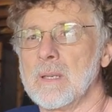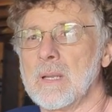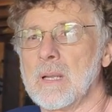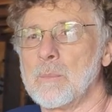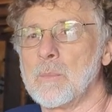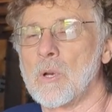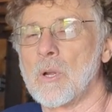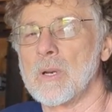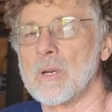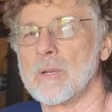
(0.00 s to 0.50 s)
I
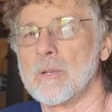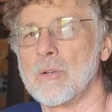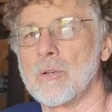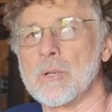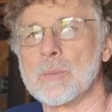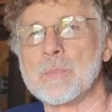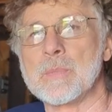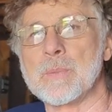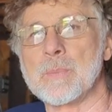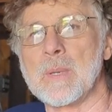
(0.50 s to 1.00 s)
bought it in
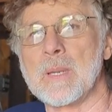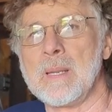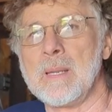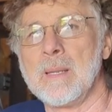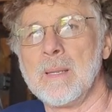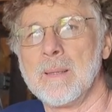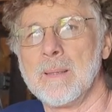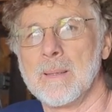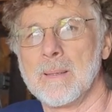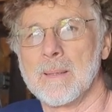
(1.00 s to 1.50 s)
Grimsby.
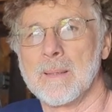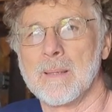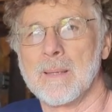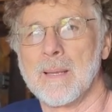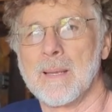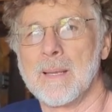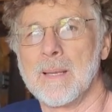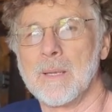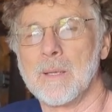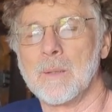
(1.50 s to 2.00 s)

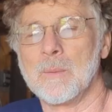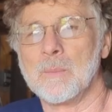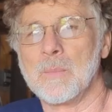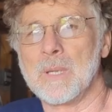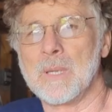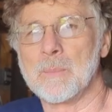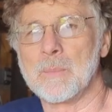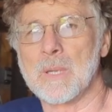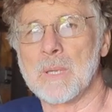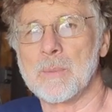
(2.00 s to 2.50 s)

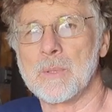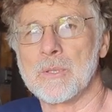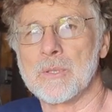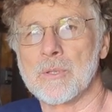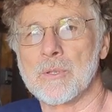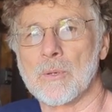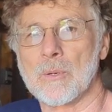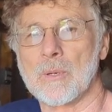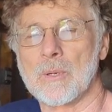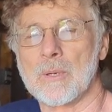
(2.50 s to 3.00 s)
BMW
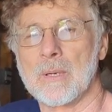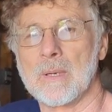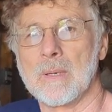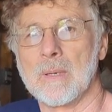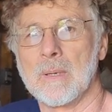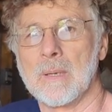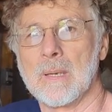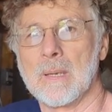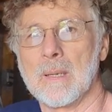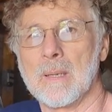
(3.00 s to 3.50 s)
store in
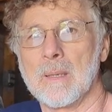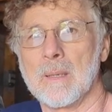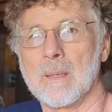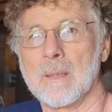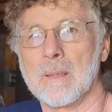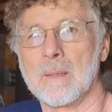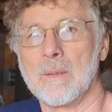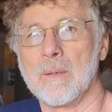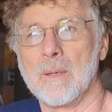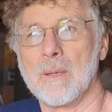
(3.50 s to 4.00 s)

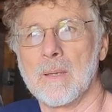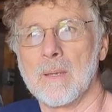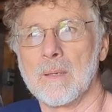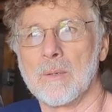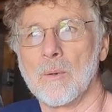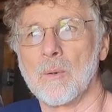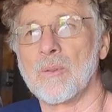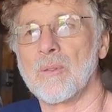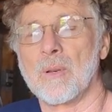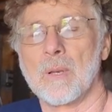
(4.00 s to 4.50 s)

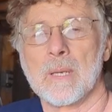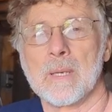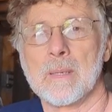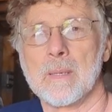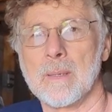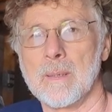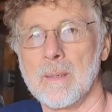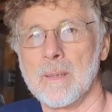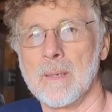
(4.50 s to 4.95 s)
north of London.